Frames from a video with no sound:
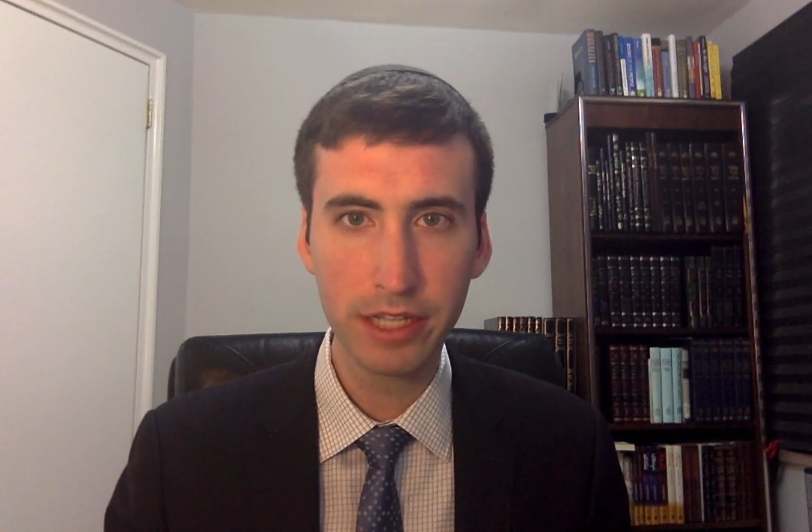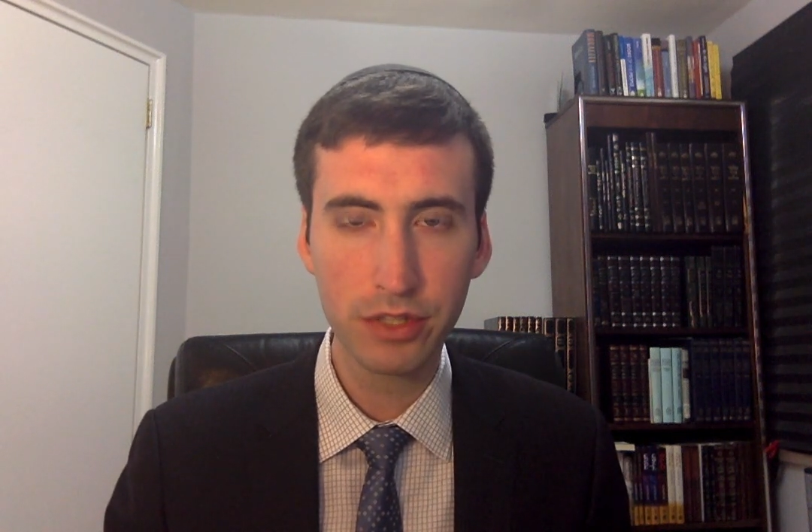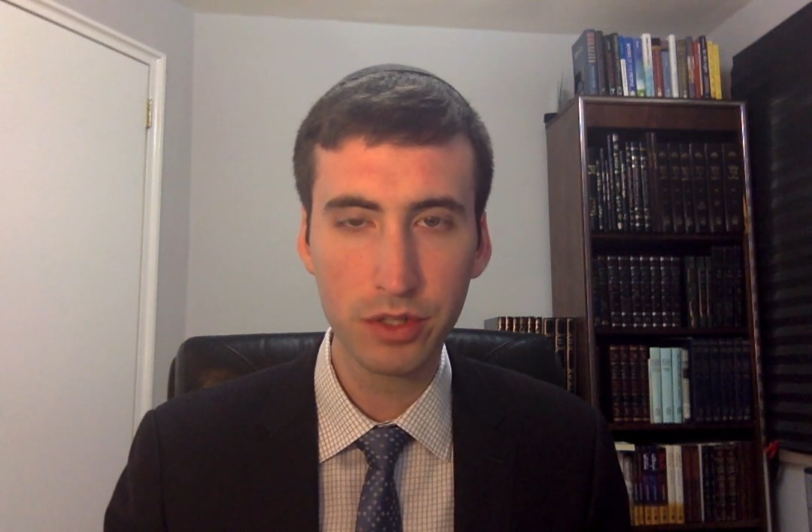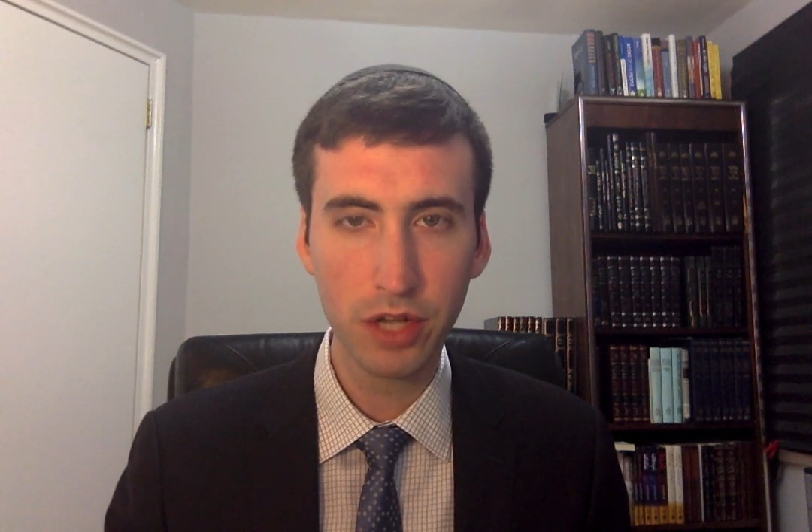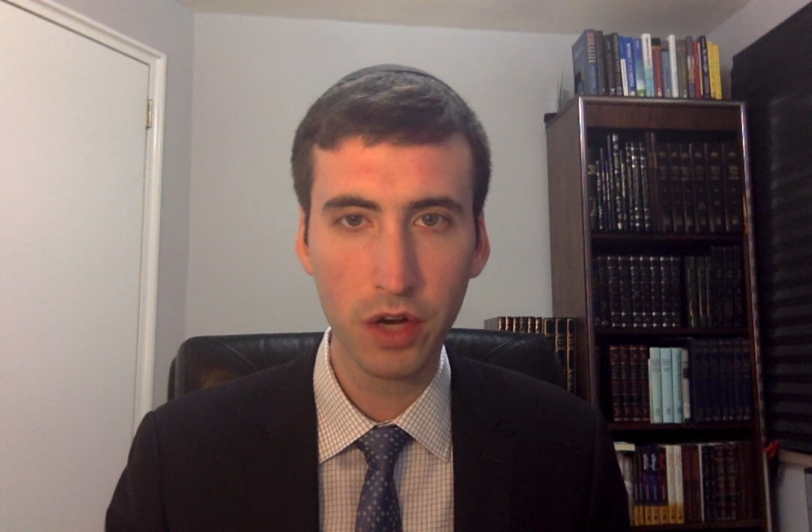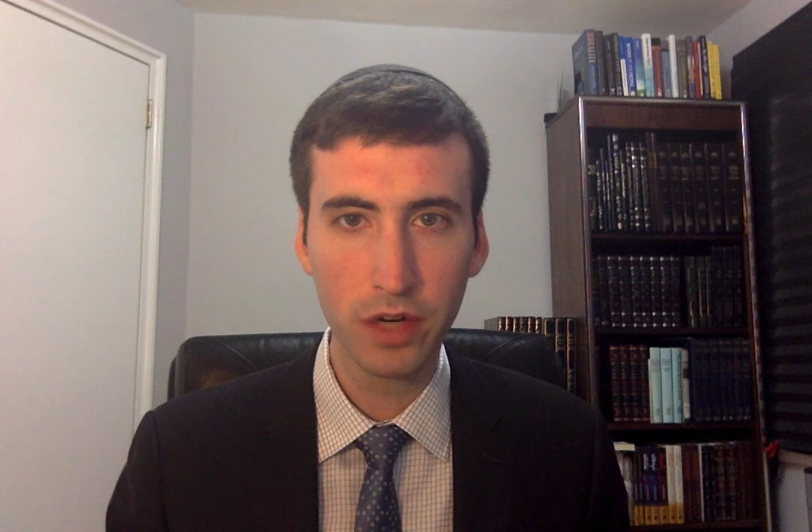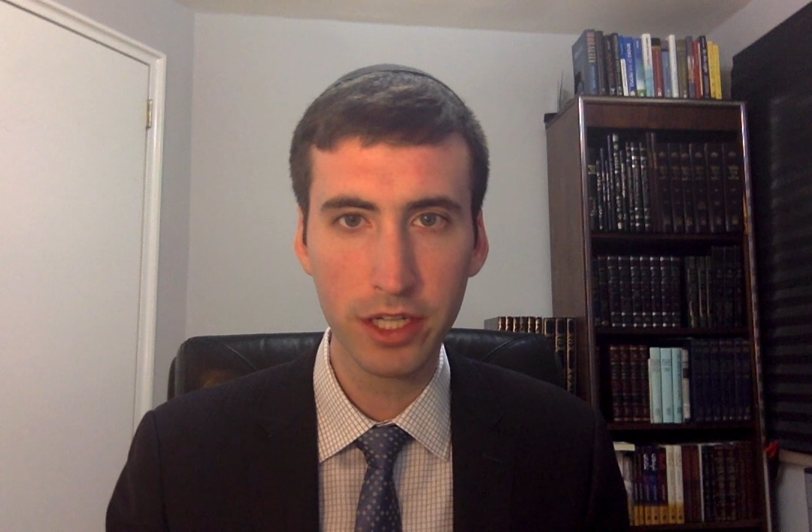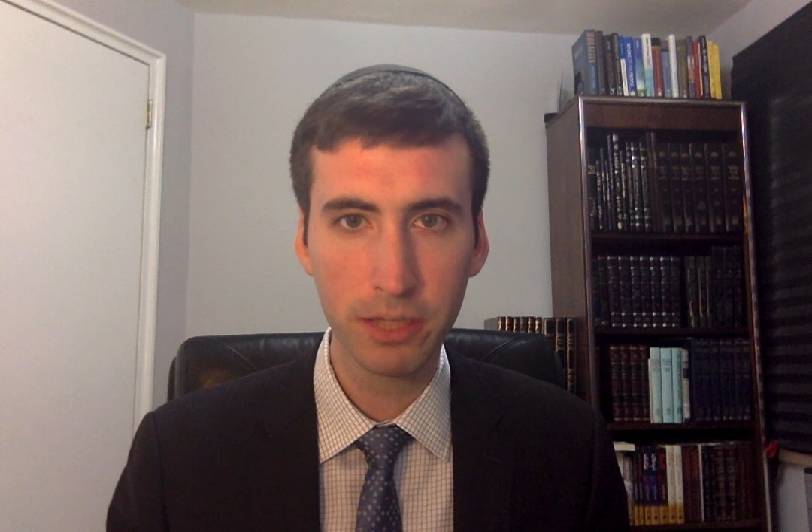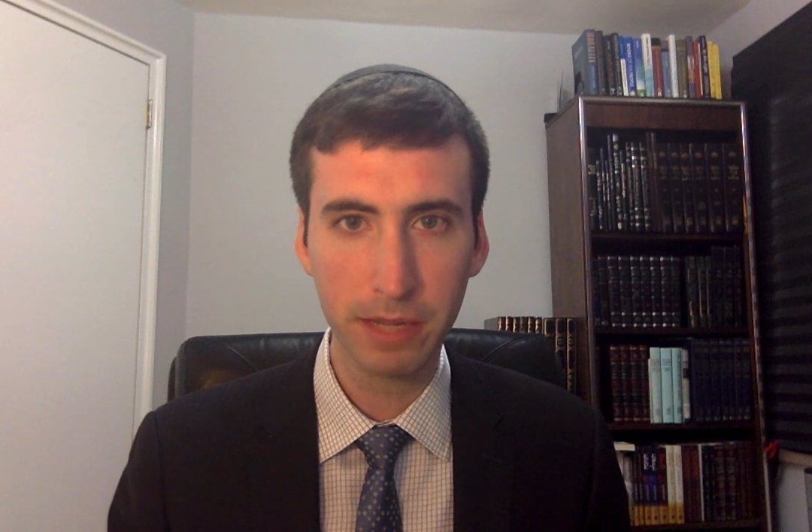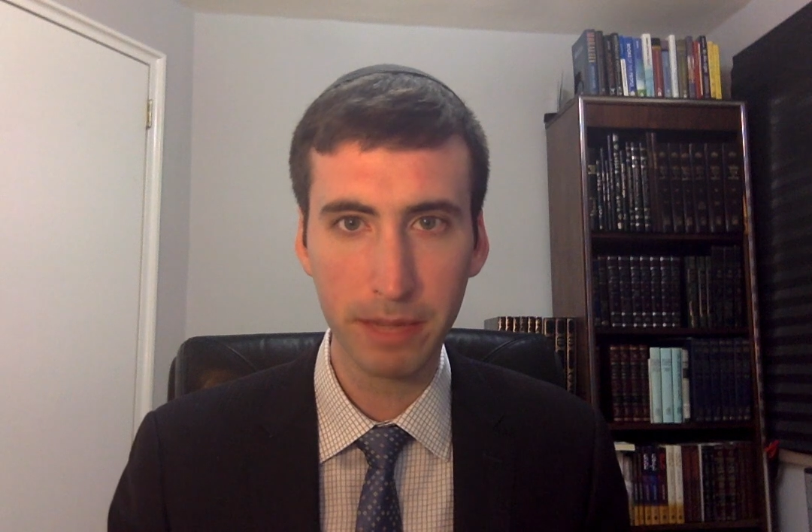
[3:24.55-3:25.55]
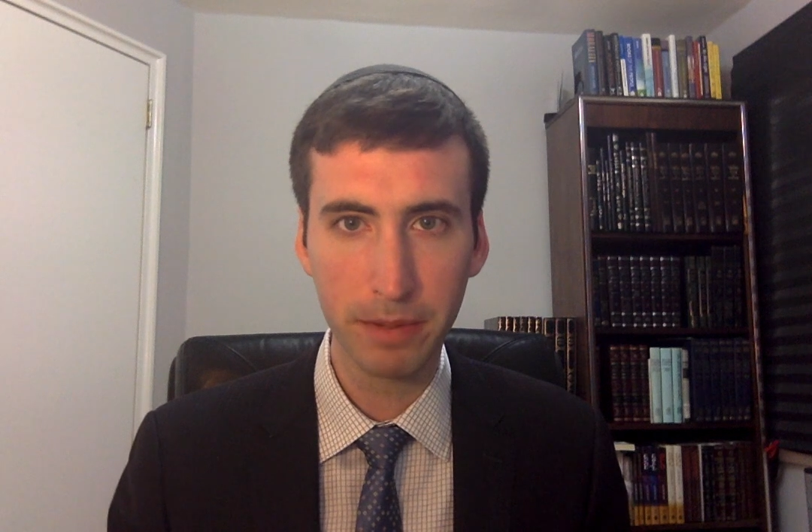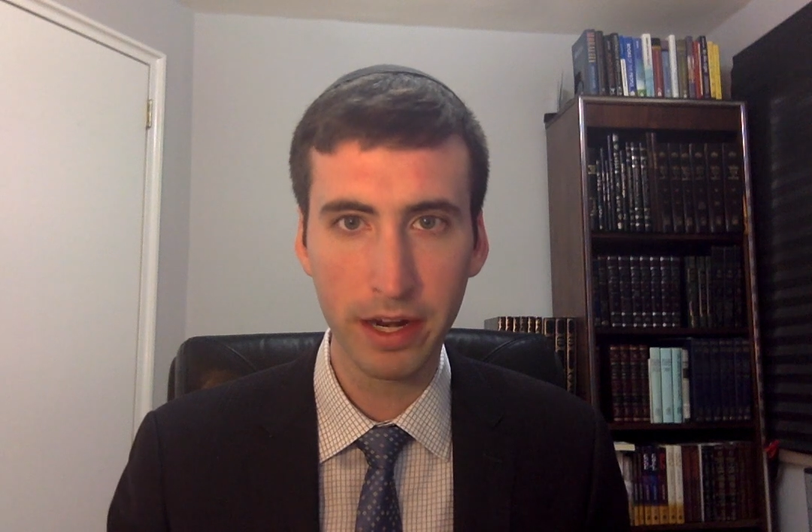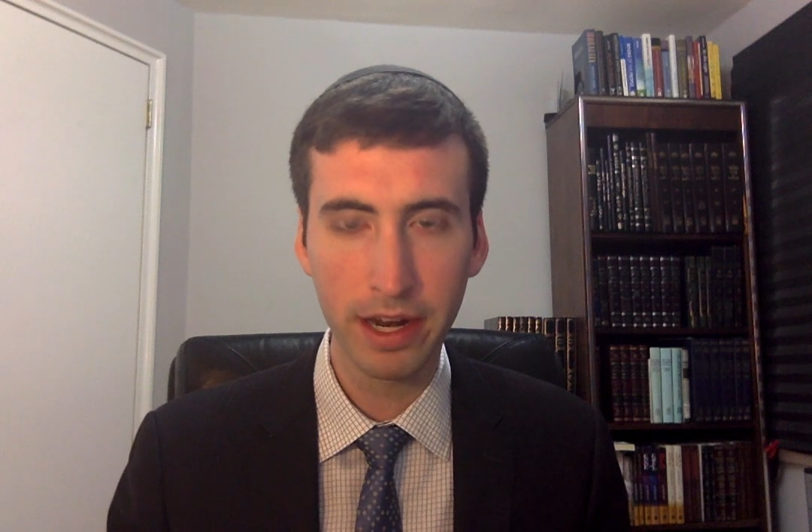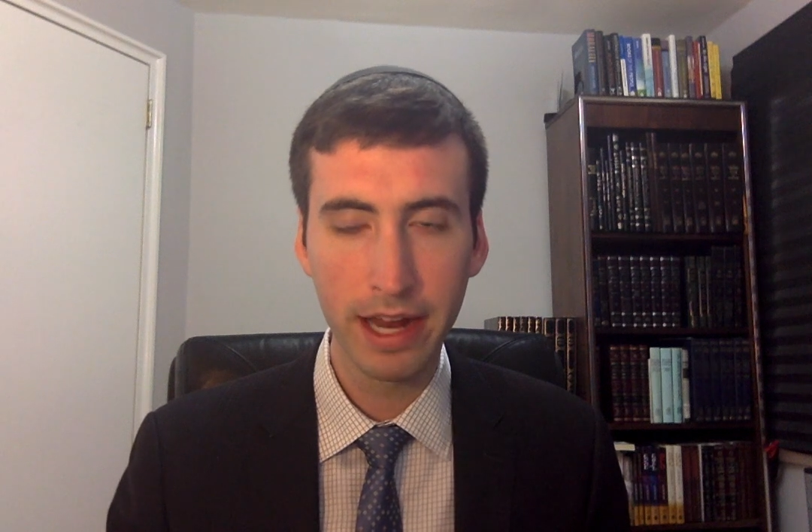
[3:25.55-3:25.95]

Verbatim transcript: Sukkot and Yom Kippur.